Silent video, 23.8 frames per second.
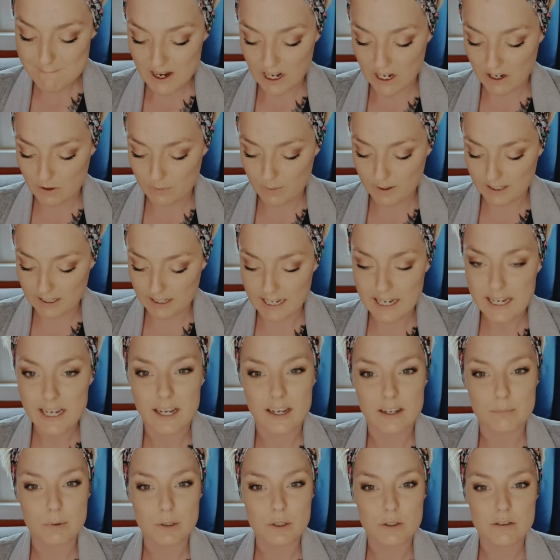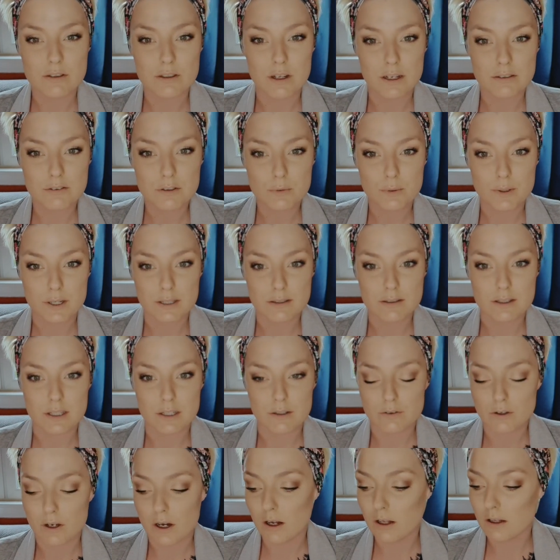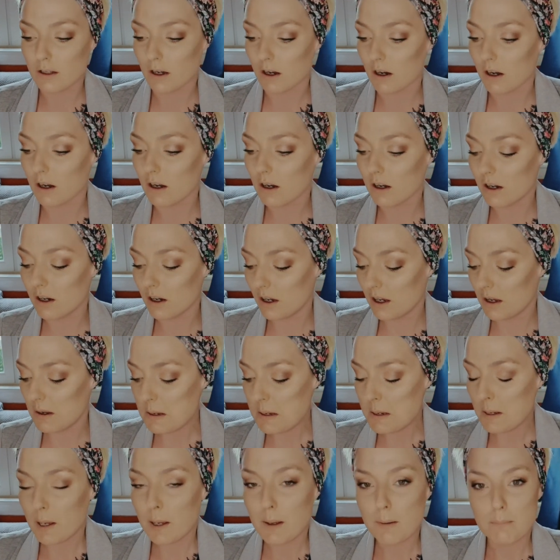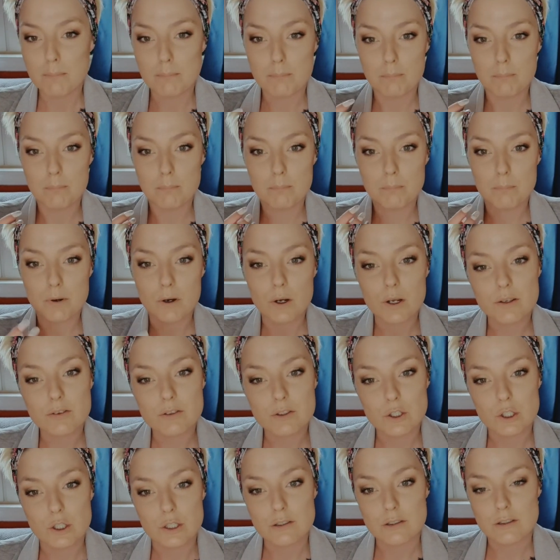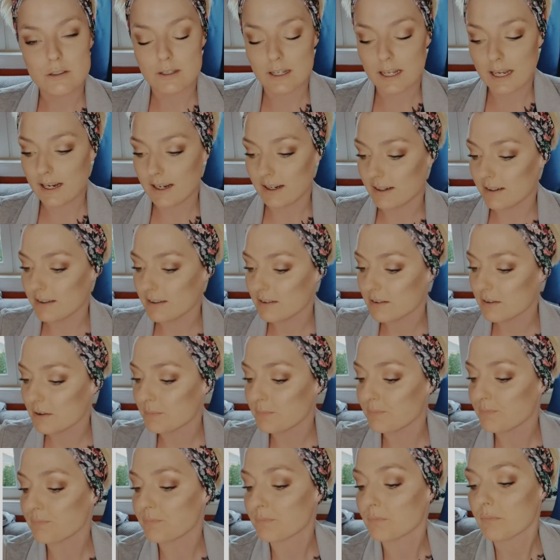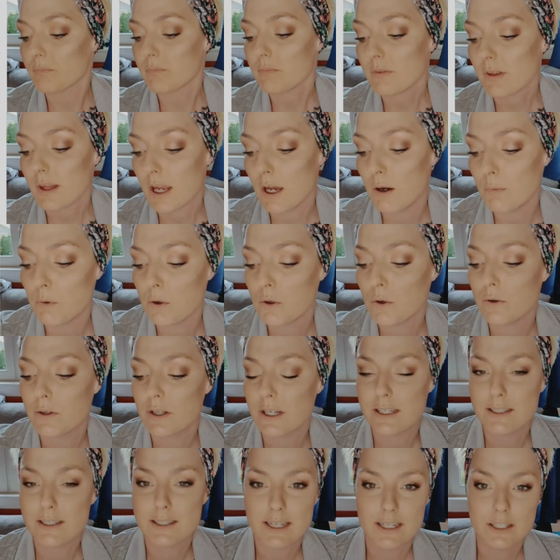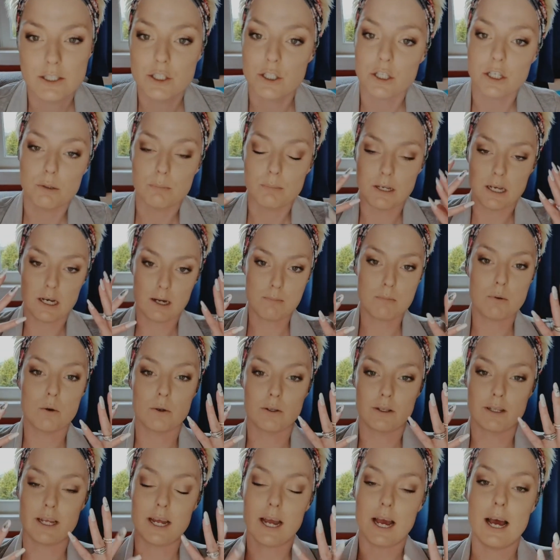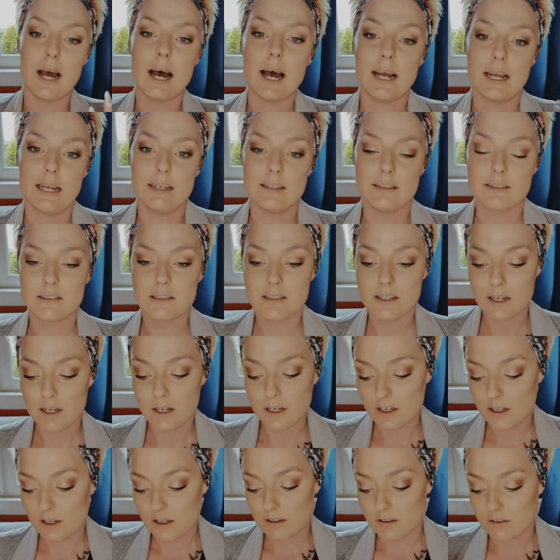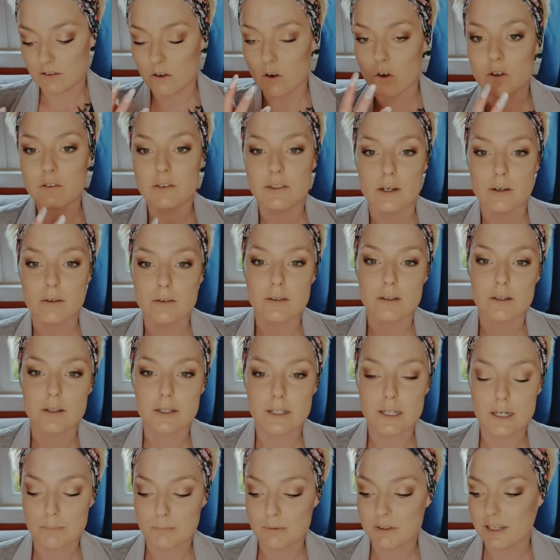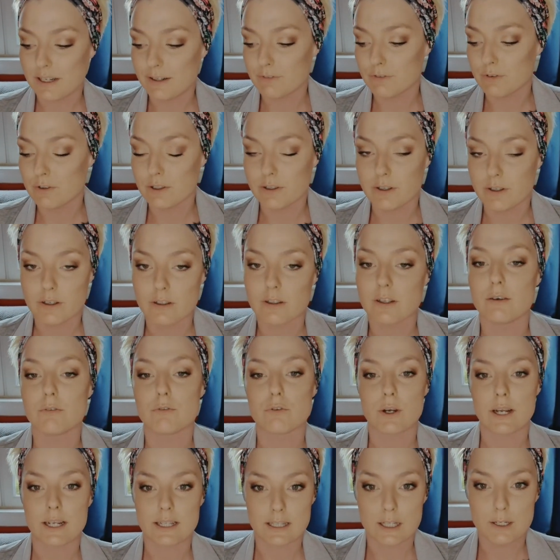I quite like it, because it is quite a safe colour, but it's just nice. I want all the attention to be up on the eyes, not down at the lips. I really love red